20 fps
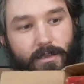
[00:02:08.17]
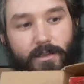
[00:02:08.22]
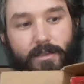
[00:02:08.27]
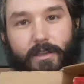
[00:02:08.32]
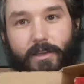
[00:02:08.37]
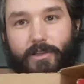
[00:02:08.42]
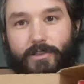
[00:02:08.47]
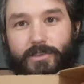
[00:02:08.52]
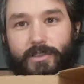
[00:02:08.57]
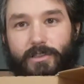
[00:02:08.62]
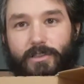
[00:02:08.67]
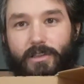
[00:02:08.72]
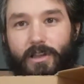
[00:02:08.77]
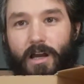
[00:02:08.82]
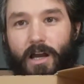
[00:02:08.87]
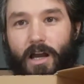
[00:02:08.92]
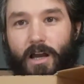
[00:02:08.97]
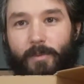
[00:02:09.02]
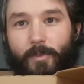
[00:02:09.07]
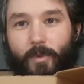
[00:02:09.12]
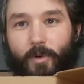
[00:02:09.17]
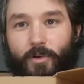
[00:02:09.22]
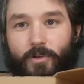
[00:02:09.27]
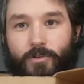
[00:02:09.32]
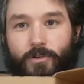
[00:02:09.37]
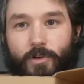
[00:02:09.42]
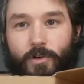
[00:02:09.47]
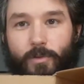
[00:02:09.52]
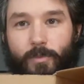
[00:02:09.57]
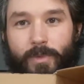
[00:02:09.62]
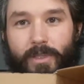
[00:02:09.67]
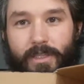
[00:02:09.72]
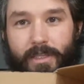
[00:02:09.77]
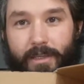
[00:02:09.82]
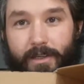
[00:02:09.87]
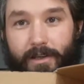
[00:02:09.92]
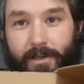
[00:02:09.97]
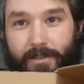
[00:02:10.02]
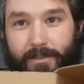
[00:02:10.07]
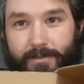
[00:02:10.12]
There's a lot more room in
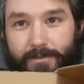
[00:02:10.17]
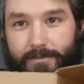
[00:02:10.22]
here.